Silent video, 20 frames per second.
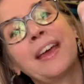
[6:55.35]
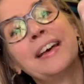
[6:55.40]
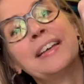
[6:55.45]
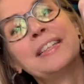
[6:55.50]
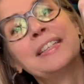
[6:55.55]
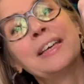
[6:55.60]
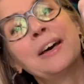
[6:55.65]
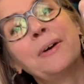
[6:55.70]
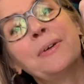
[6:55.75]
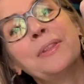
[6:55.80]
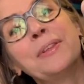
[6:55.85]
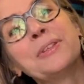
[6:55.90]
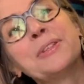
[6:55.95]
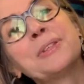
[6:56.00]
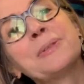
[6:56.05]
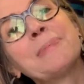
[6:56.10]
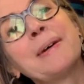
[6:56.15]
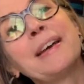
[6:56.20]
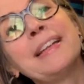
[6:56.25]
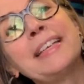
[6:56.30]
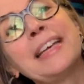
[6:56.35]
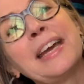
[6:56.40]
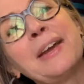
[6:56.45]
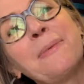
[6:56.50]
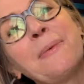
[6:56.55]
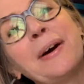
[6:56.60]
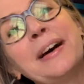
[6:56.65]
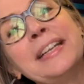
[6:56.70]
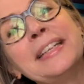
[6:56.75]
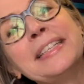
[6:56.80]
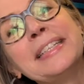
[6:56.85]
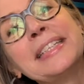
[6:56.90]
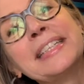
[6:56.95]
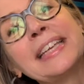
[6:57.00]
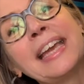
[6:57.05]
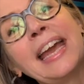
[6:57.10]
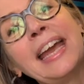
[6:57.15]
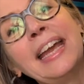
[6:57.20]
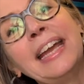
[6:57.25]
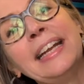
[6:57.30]
So this is my day 1
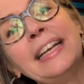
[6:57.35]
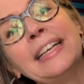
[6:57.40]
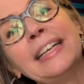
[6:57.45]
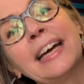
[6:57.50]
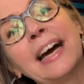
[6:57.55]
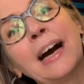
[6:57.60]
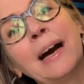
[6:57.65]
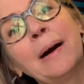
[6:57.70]
skein,